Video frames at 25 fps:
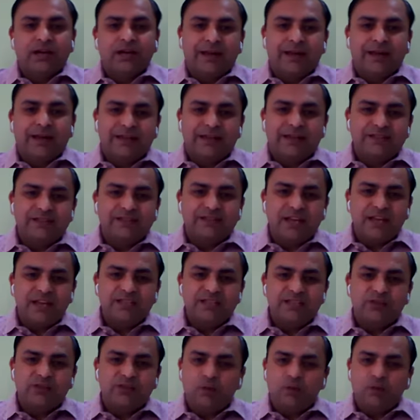
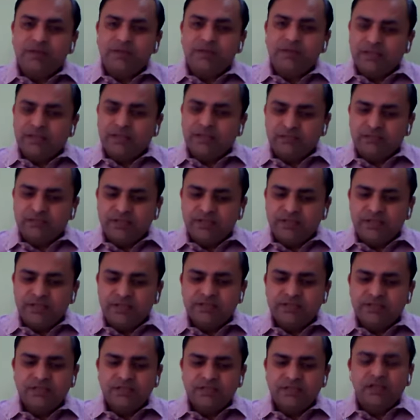exercise oblique
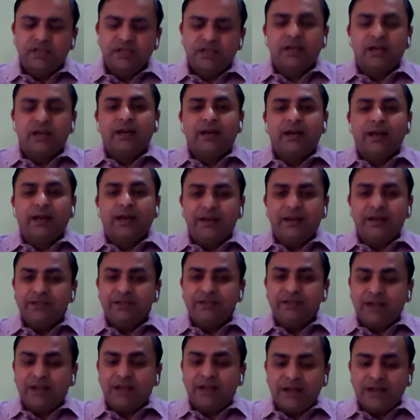activities,
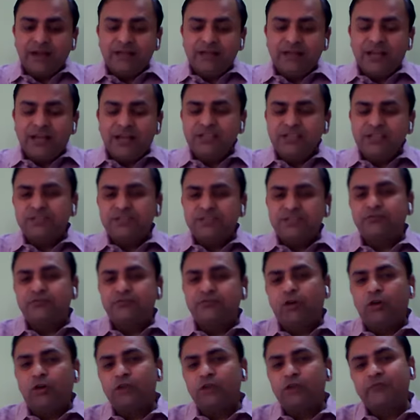and the guidelines
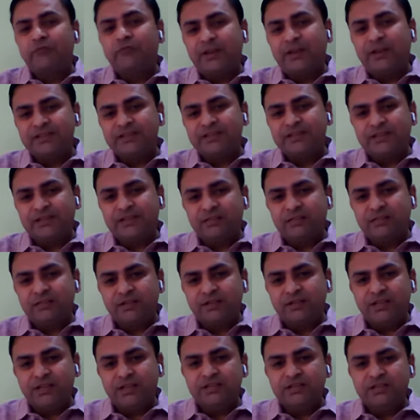for various
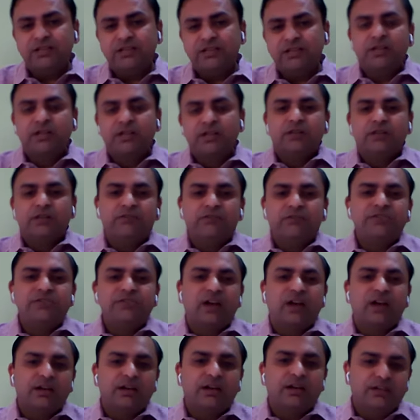activities
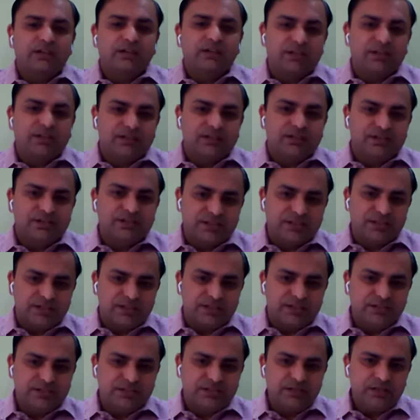which are
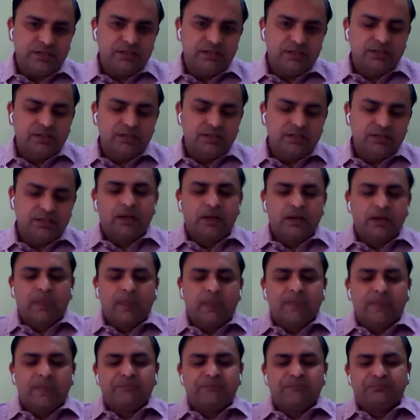suggested.
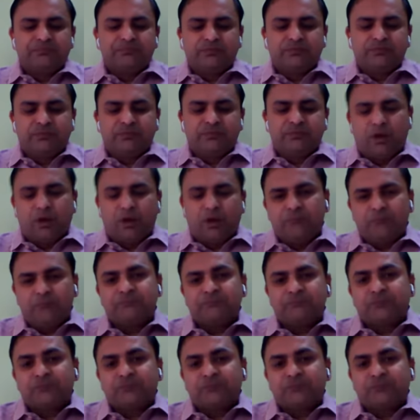Now,